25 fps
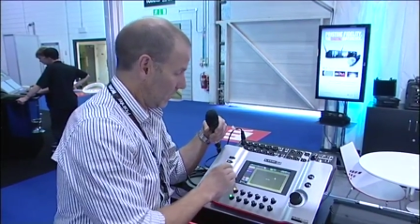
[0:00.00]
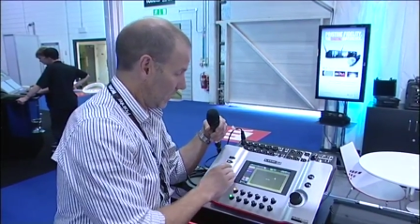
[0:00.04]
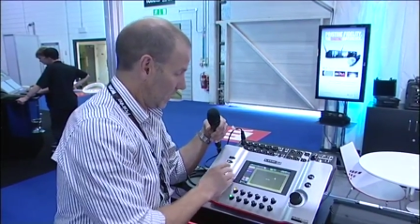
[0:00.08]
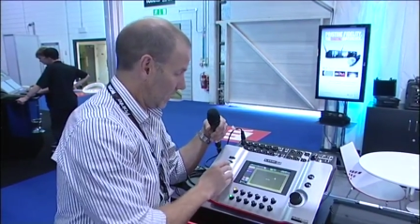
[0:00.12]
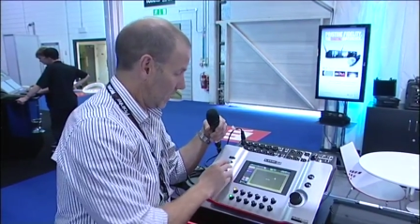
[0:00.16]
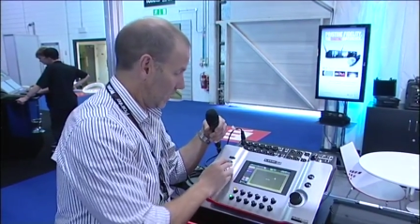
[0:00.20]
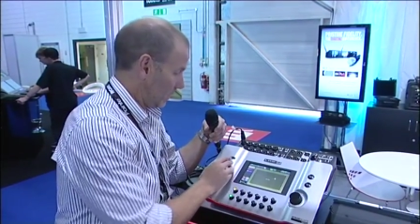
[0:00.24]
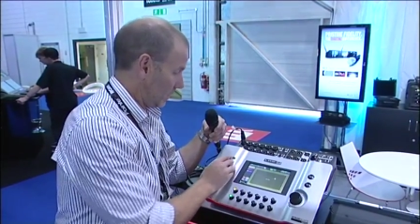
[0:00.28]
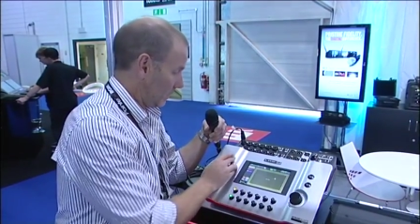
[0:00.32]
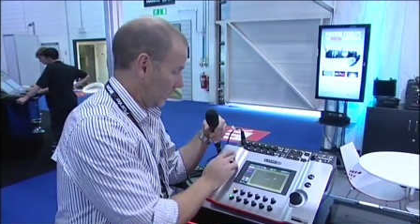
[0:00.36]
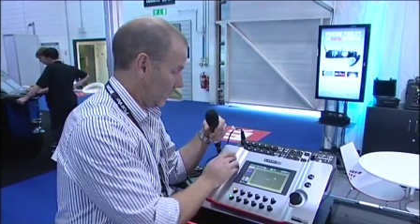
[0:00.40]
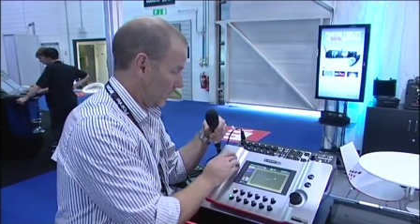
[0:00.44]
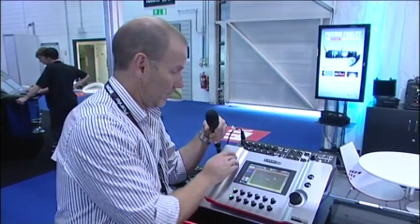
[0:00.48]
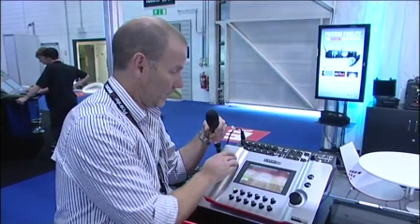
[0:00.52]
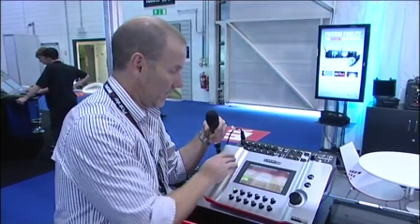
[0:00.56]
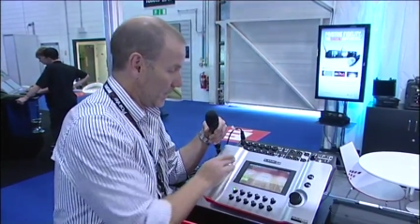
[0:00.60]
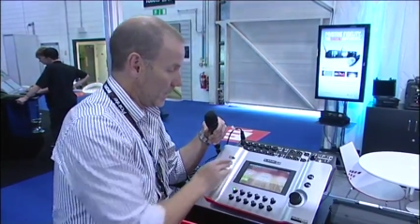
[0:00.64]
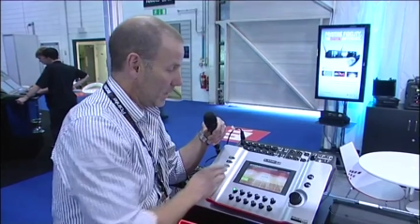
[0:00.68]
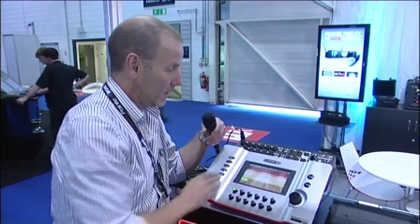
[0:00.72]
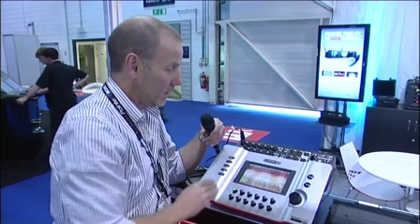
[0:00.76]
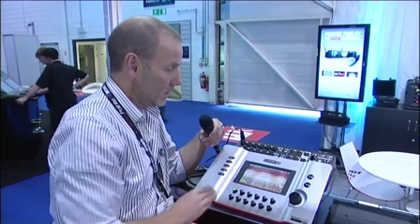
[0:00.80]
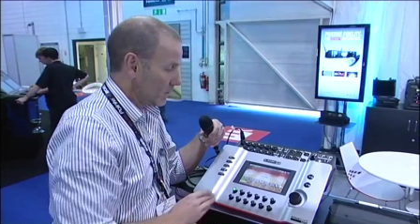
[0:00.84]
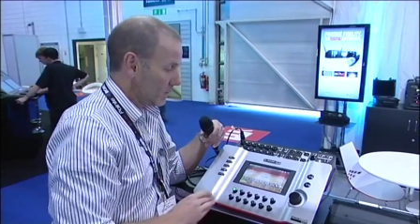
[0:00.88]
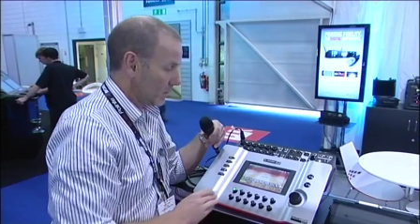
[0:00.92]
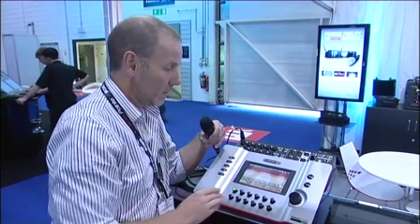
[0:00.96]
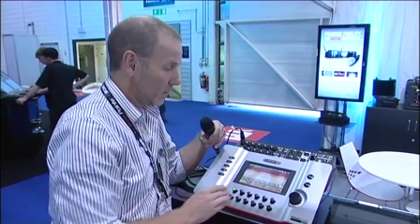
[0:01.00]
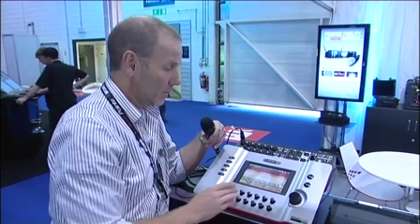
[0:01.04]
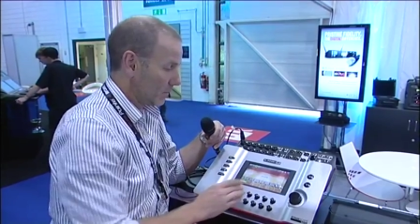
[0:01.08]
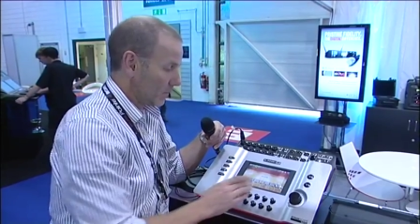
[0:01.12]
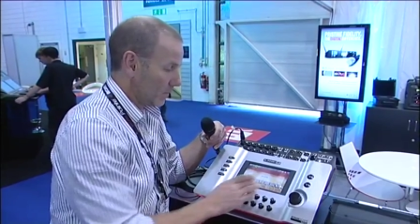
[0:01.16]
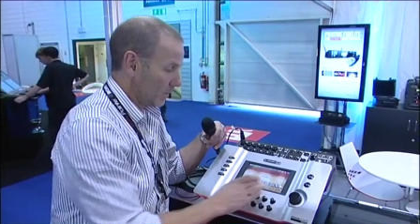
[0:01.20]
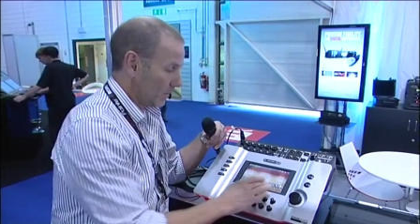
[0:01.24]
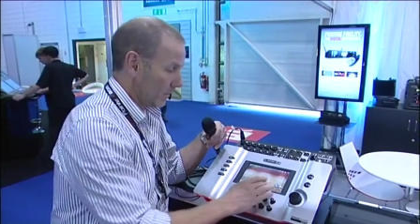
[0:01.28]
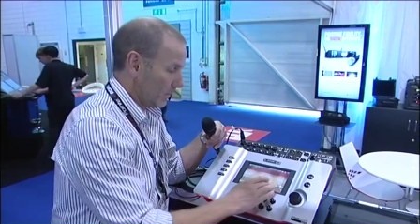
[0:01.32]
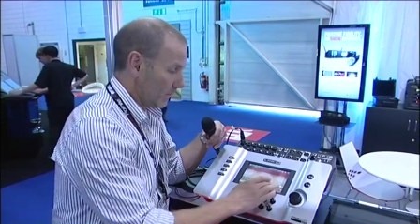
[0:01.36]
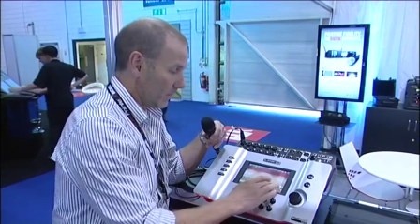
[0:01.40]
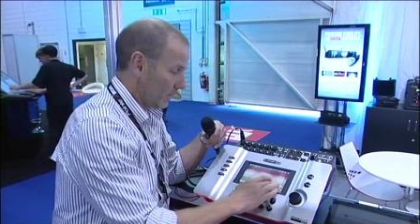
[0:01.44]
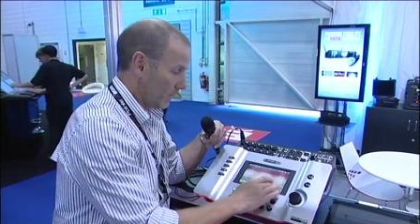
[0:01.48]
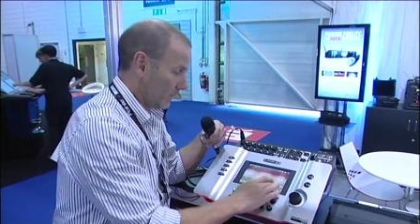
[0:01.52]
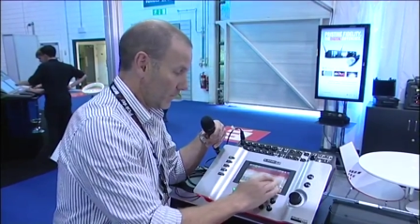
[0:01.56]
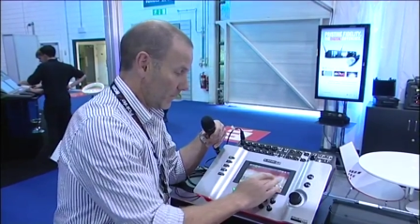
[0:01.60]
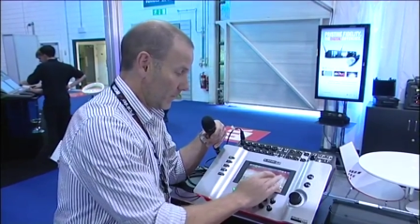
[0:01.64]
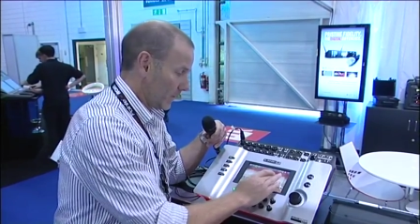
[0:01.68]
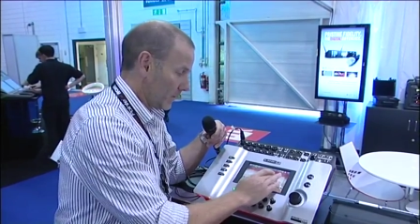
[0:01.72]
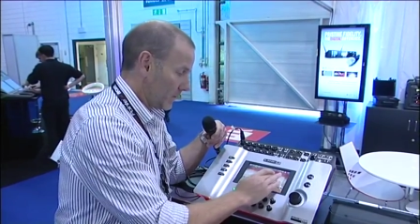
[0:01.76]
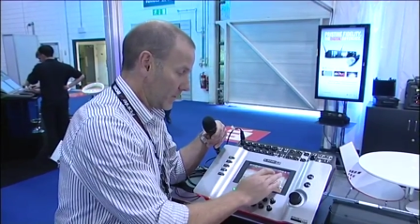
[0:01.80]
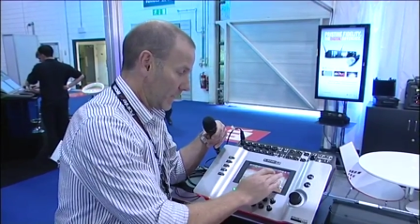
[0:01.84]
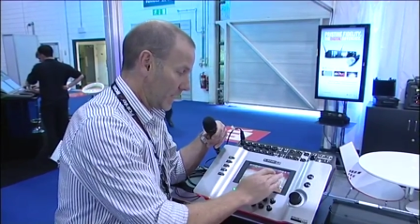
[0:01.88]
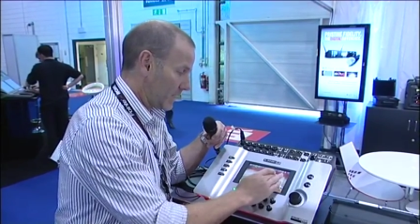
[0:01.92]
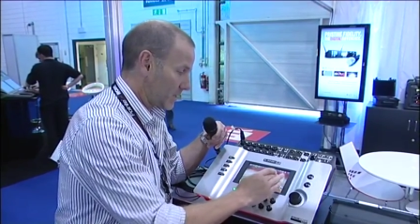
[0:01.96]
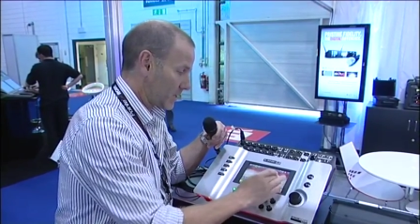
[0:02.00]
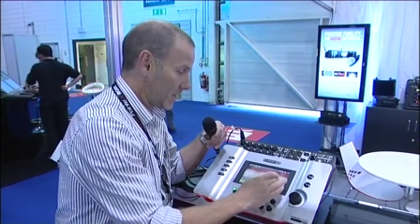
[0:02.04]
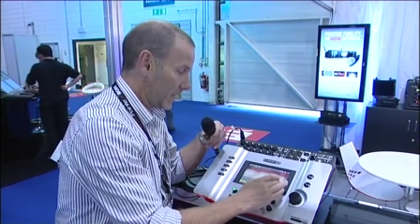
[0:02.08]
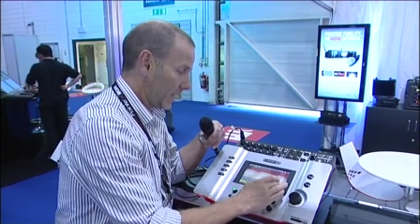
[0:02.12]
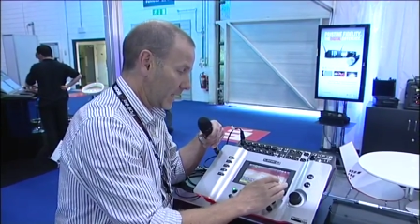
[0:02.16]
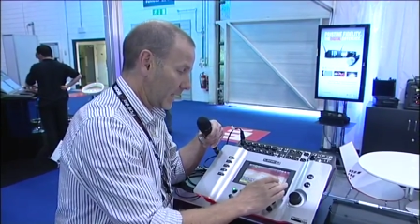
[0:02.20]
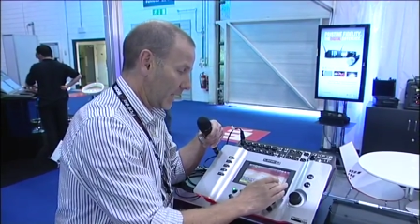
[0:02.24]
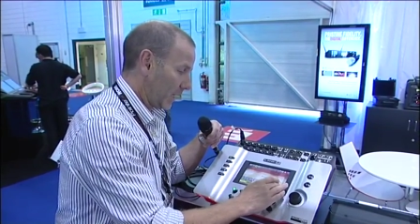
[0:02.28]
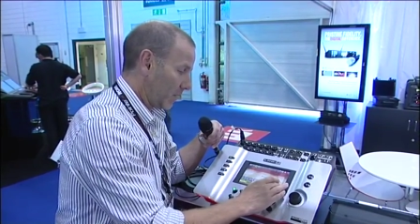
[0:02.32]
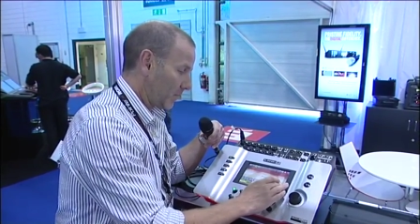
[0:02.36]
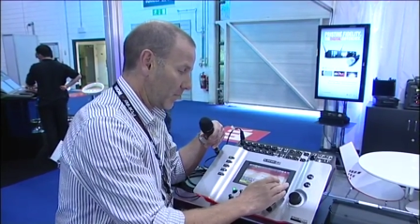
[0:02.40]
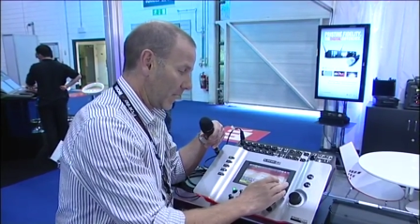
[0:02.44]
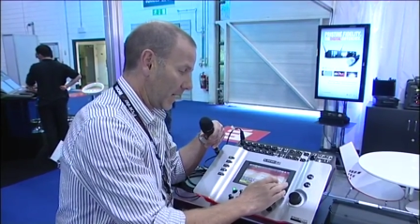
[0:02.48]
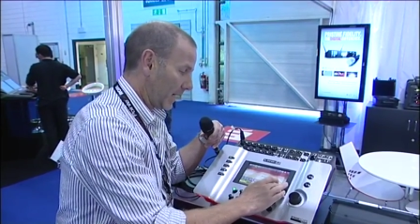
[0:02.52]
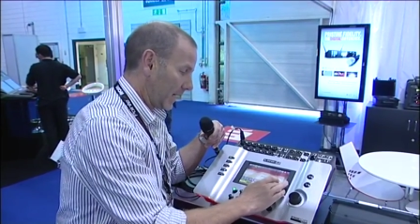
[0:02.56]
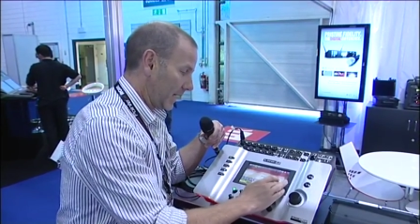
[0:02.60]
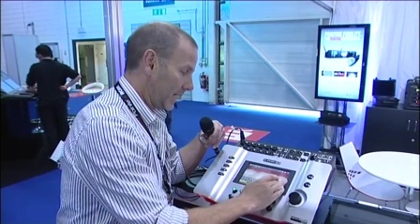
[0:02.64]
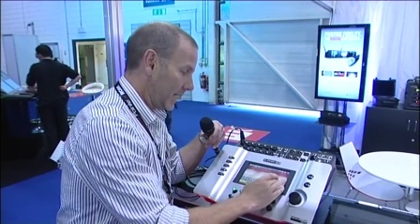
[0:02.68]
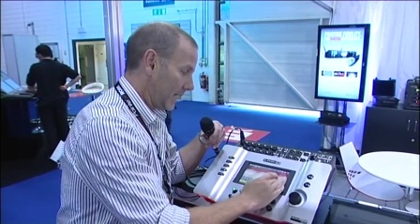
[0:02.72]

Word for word: Um, so essentially I go back